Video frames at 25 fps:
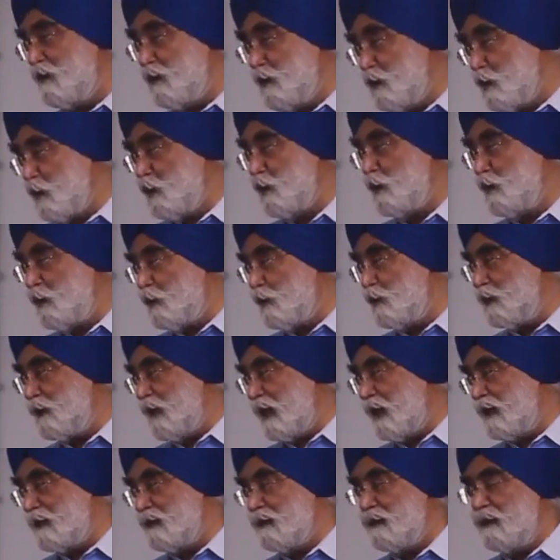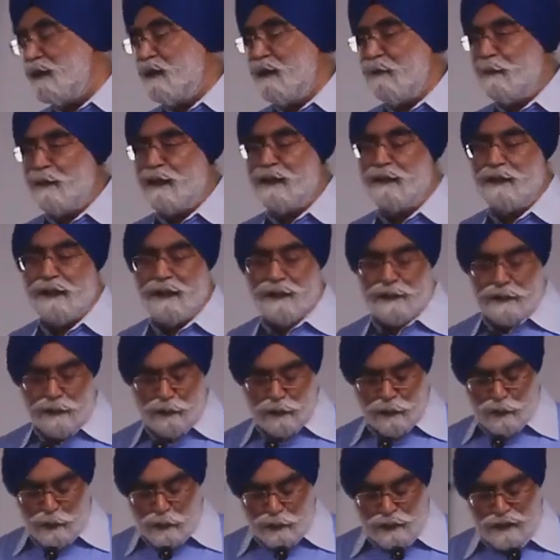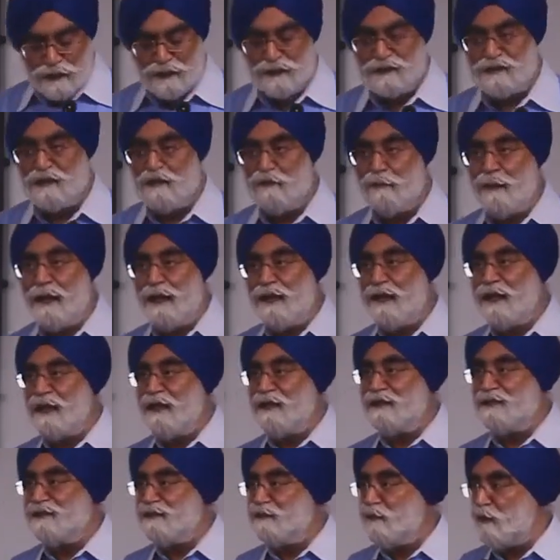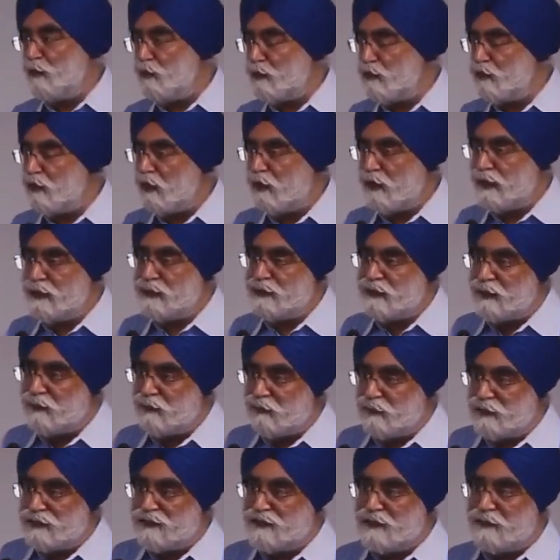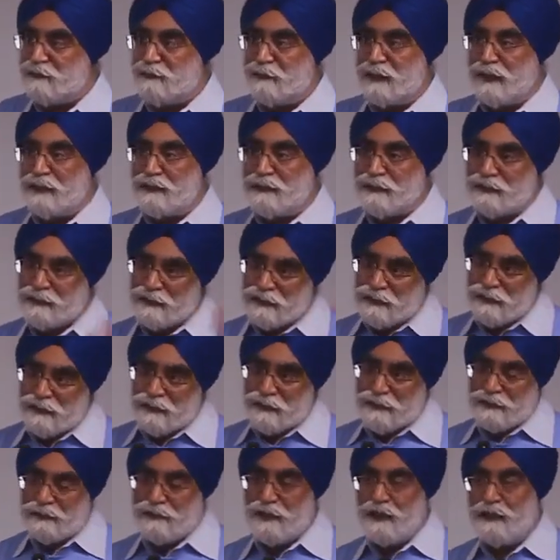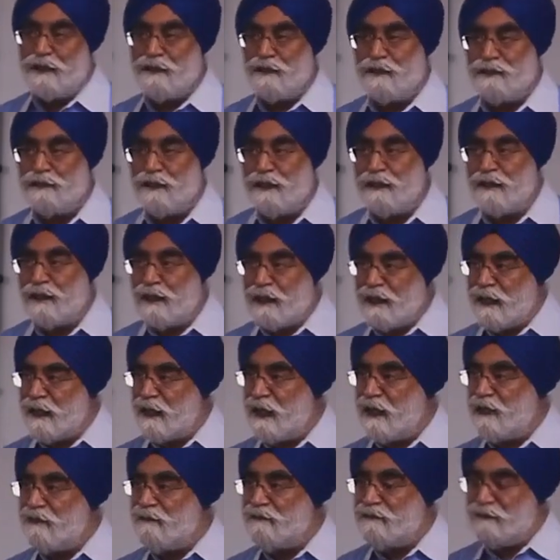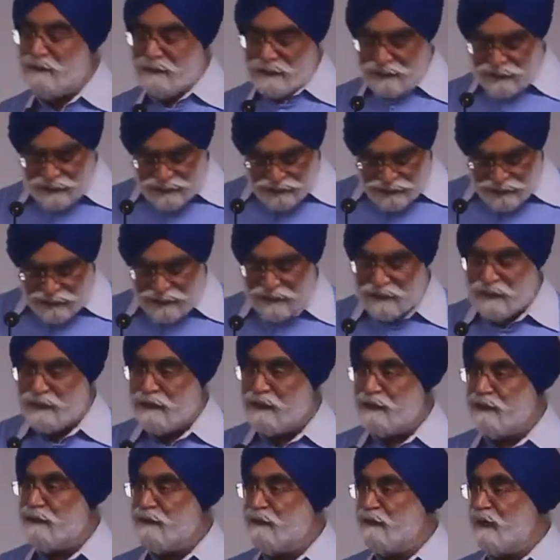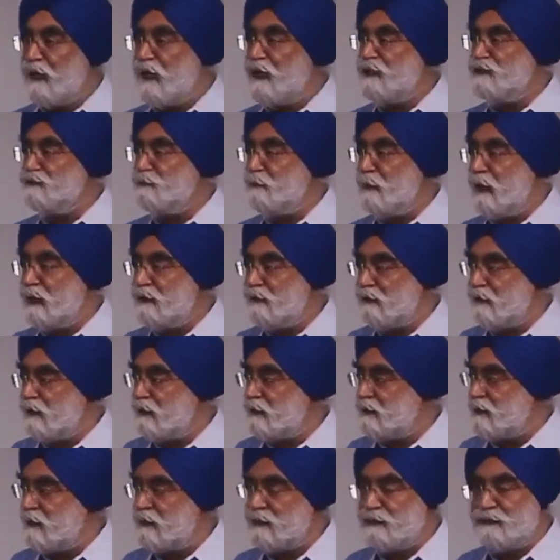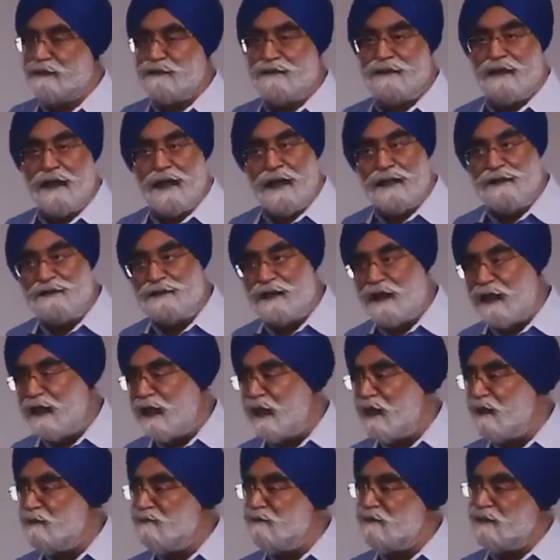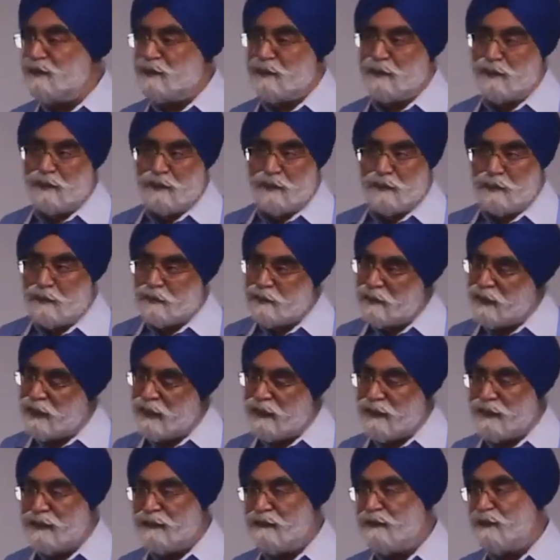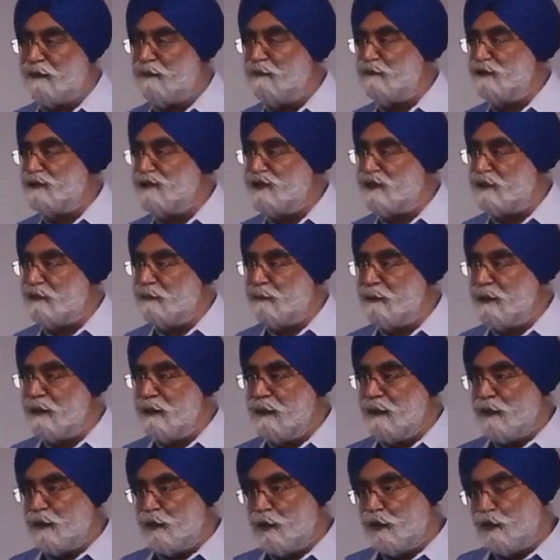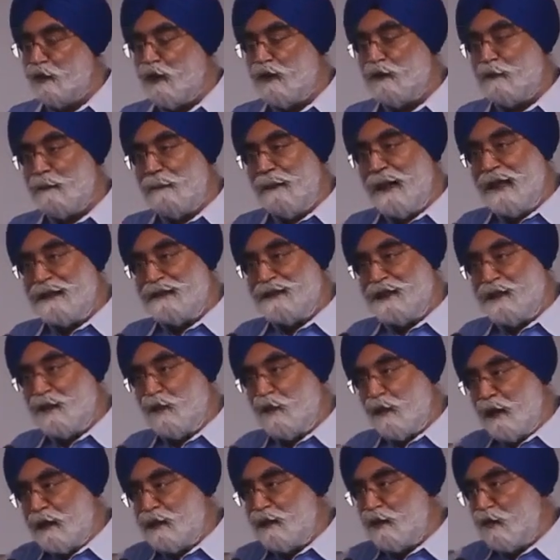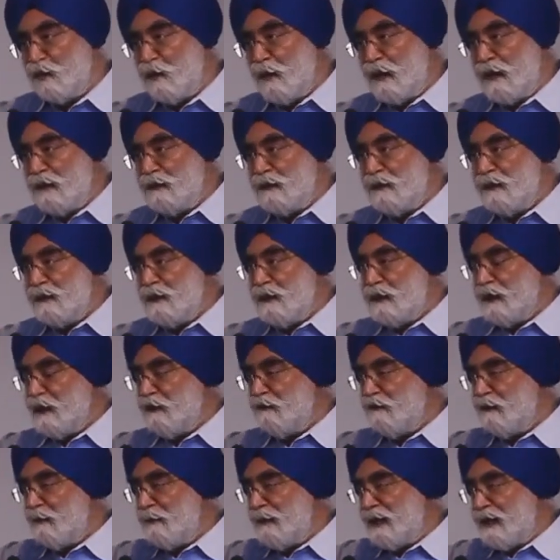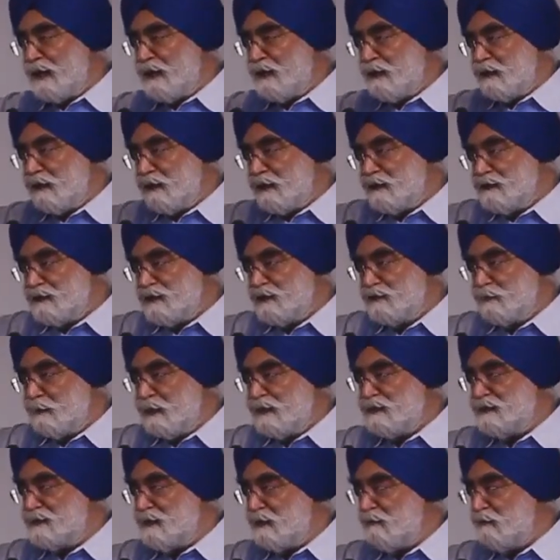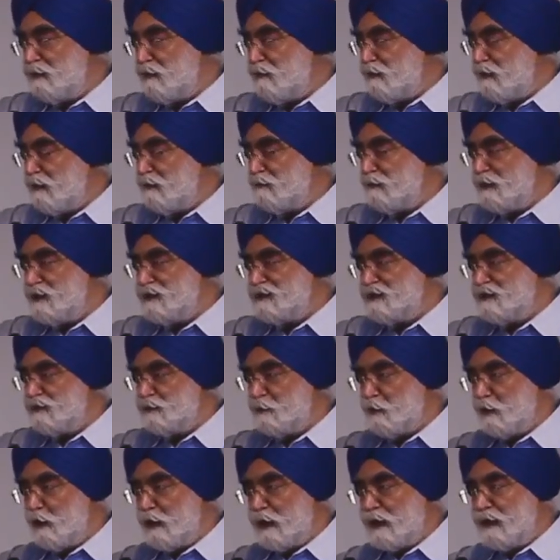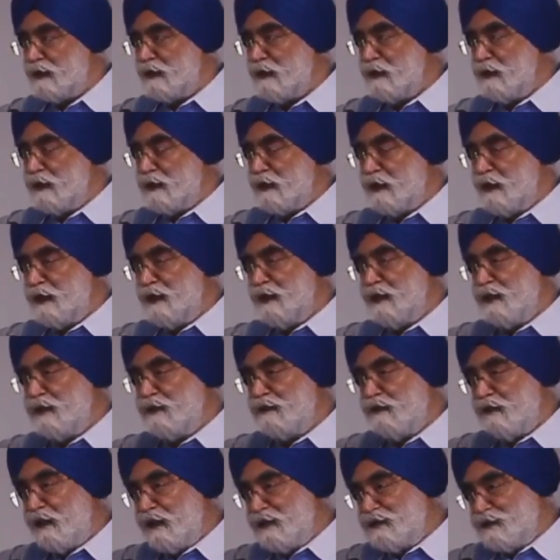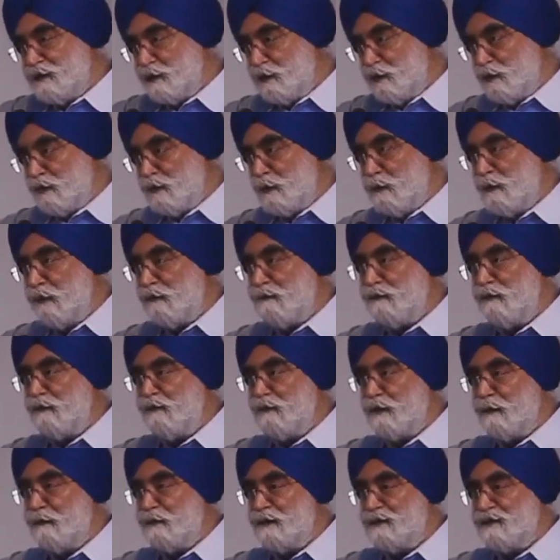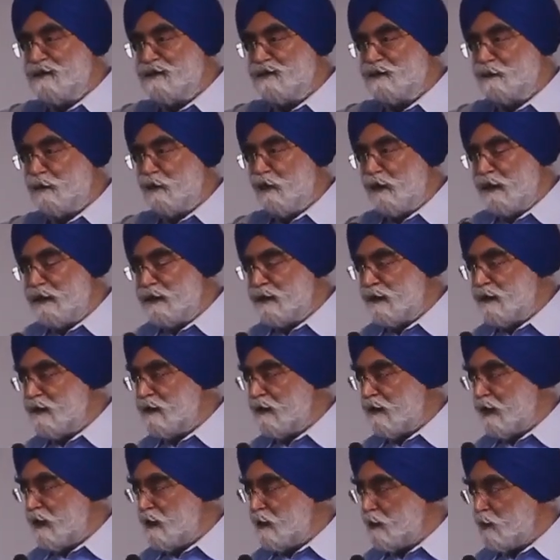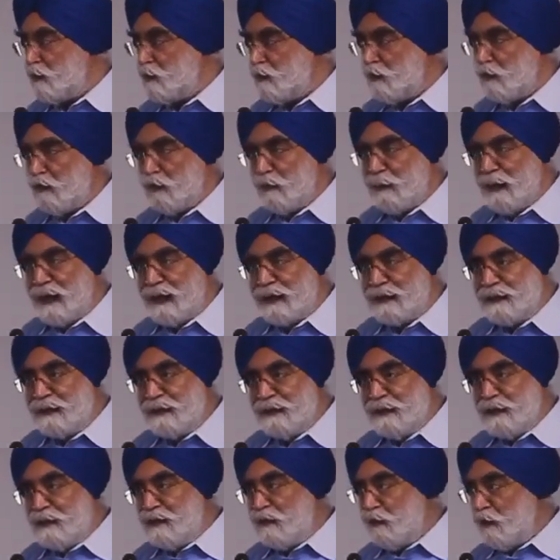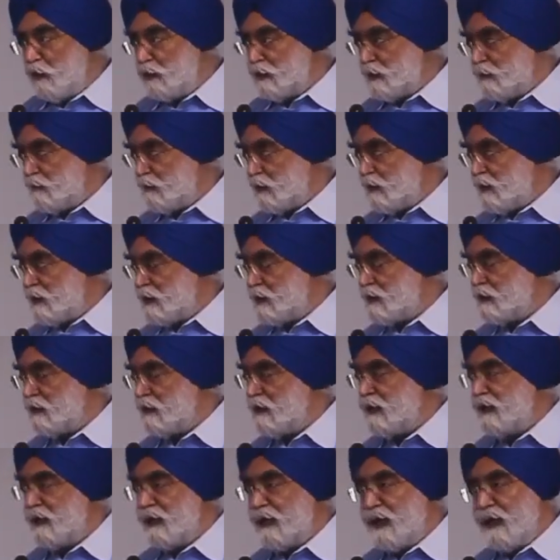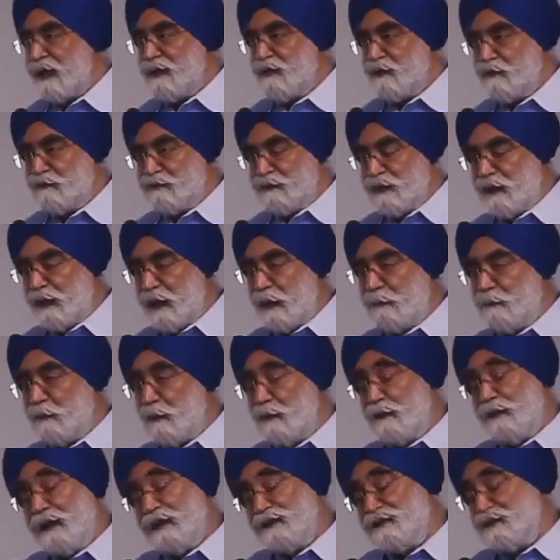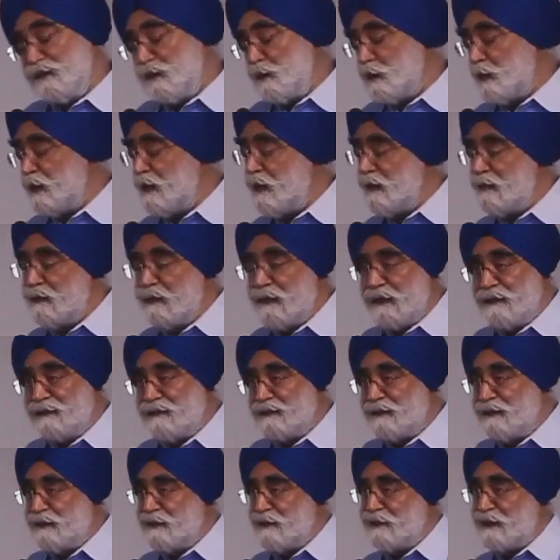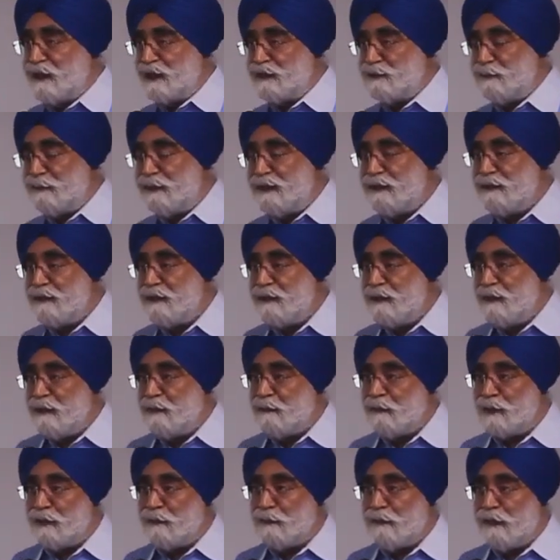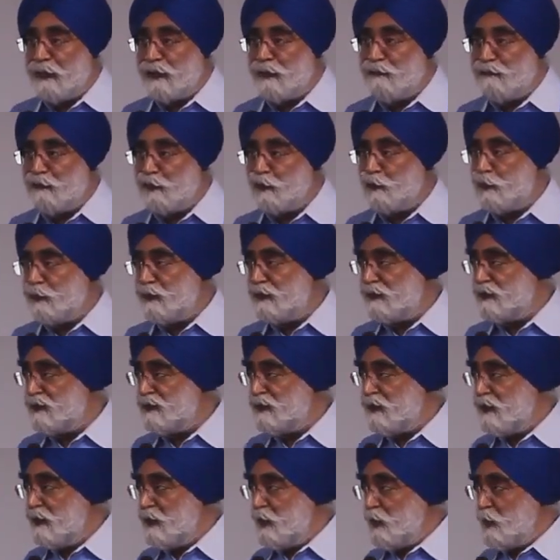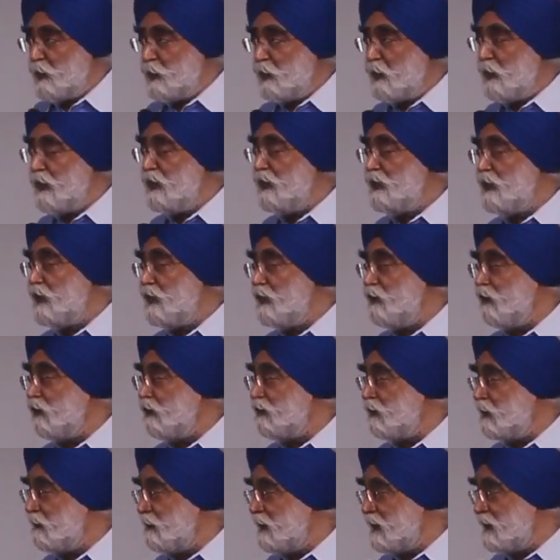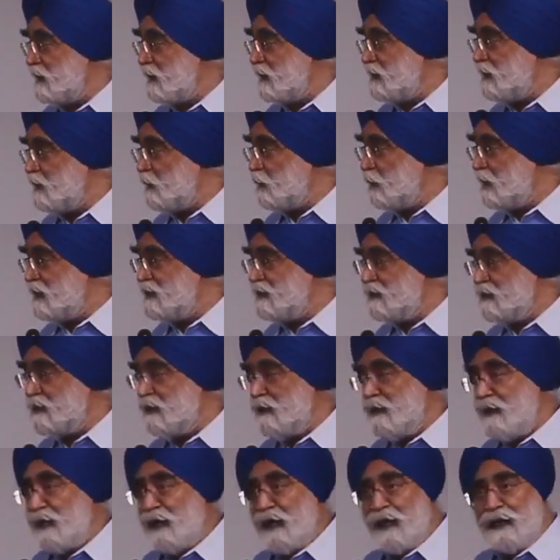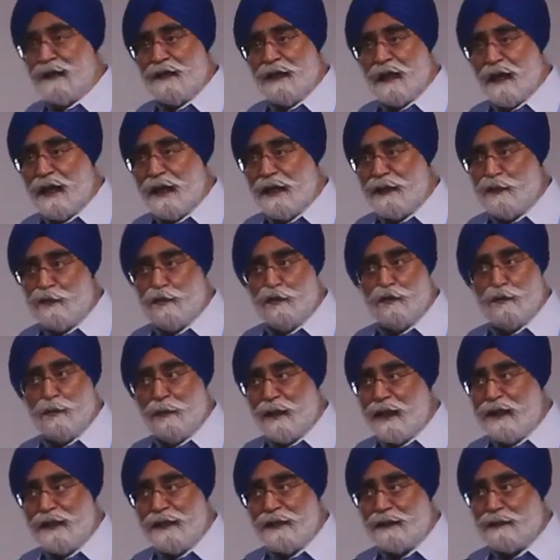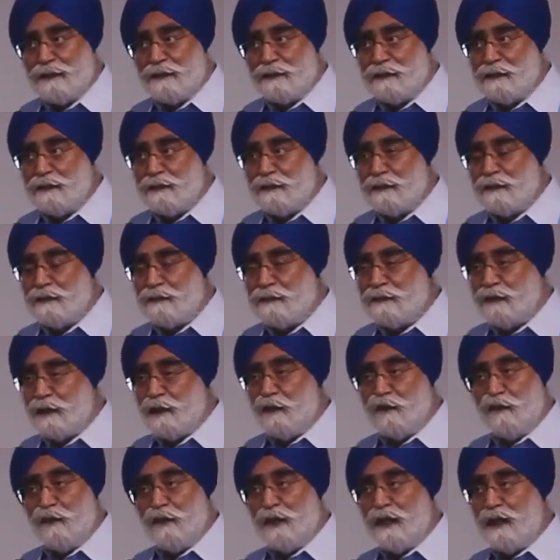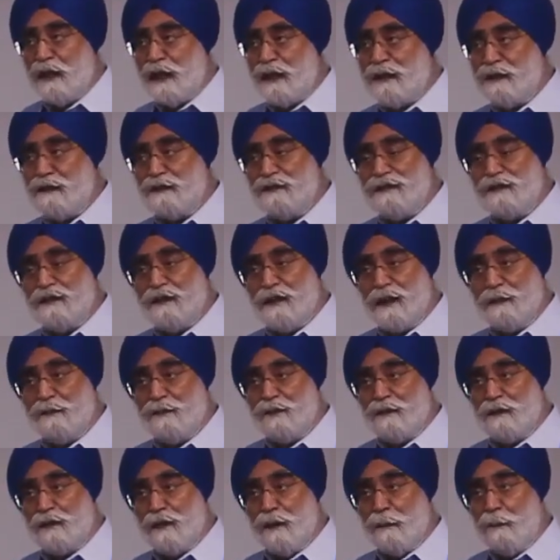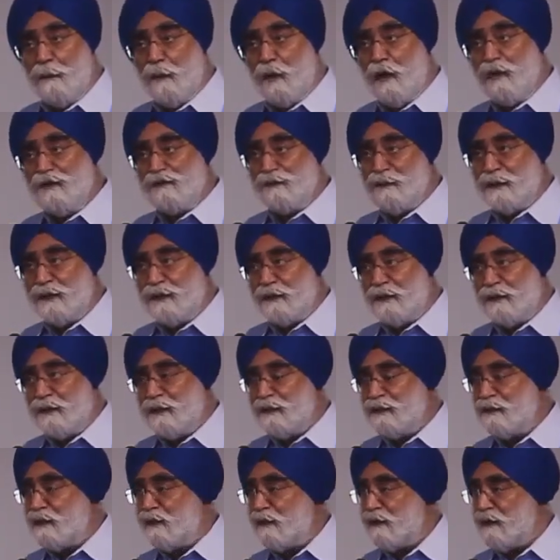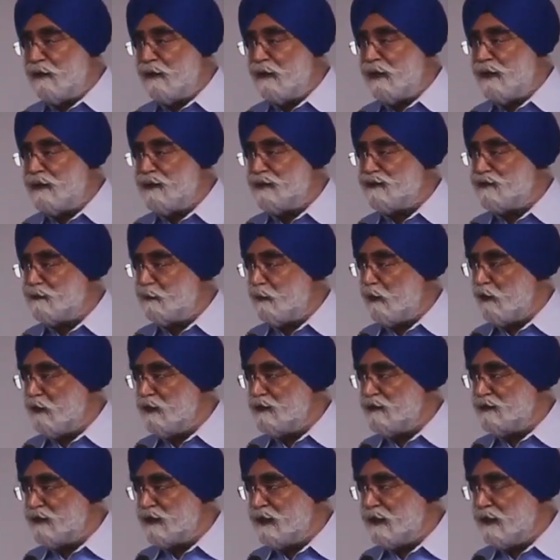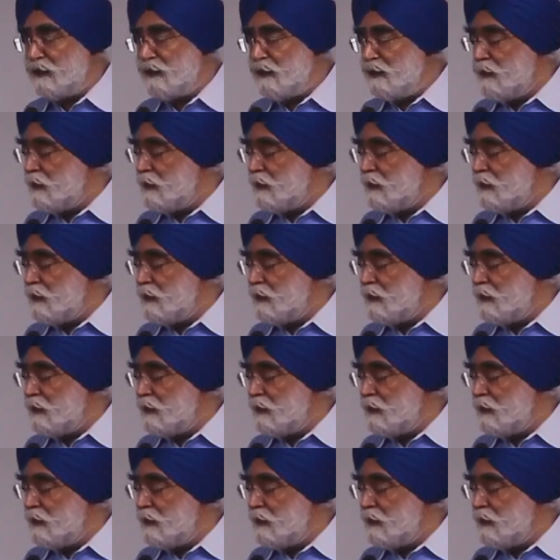Don't do that. But then you know the Reserve Bank has more knowledge and wisdom and data than I have, and they are as patriotic as I am, so they in their wisdom do not match it 1-to-1. If America raises by 75 basis points, India tries to do it by 50 basis point and try to hold back whatever little they can of the capital. That's okay, that's their judgment. But my view is we need not imitate the West, and I don't mind if we had kept a pause button in the latest policy.